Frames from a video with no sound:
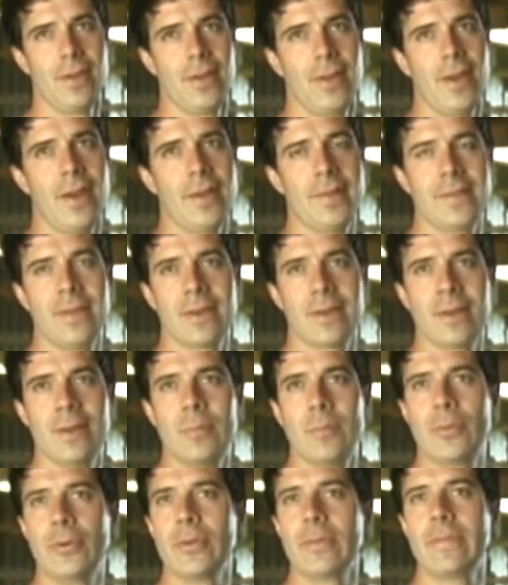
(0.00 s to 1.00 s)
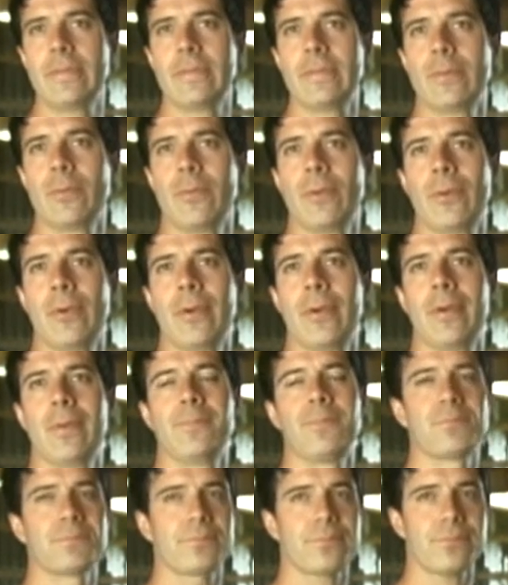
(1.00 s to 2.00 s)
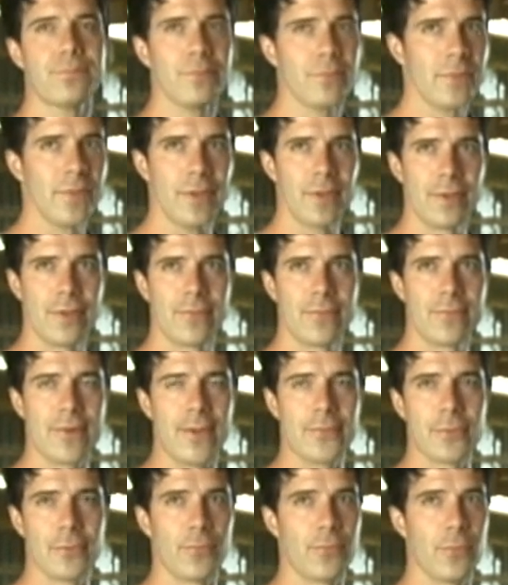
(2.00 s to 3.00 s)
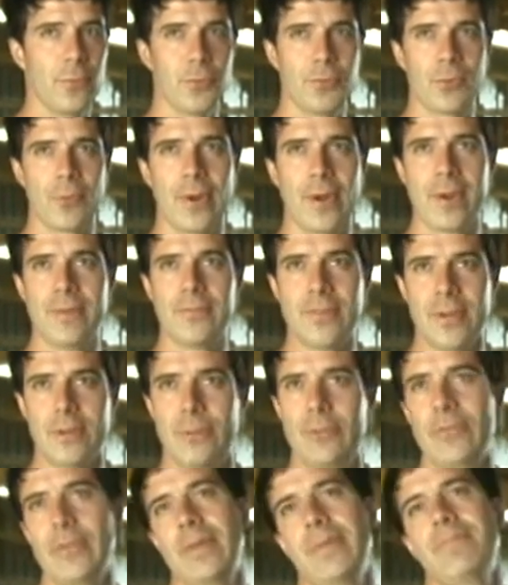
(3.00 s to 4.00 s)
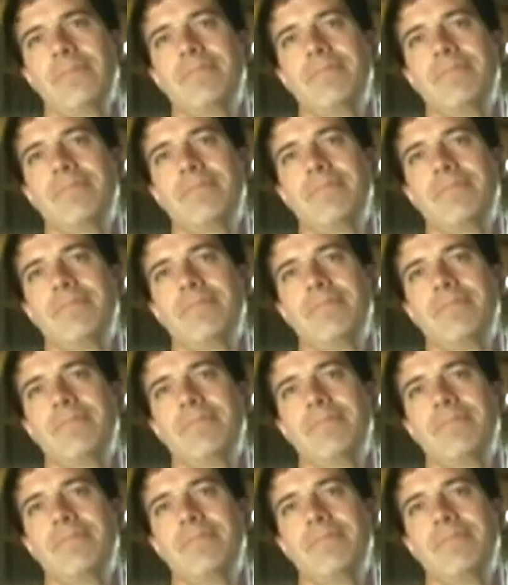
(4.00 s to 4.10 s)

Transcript: high-tech inputs or fossil fuel derived energy.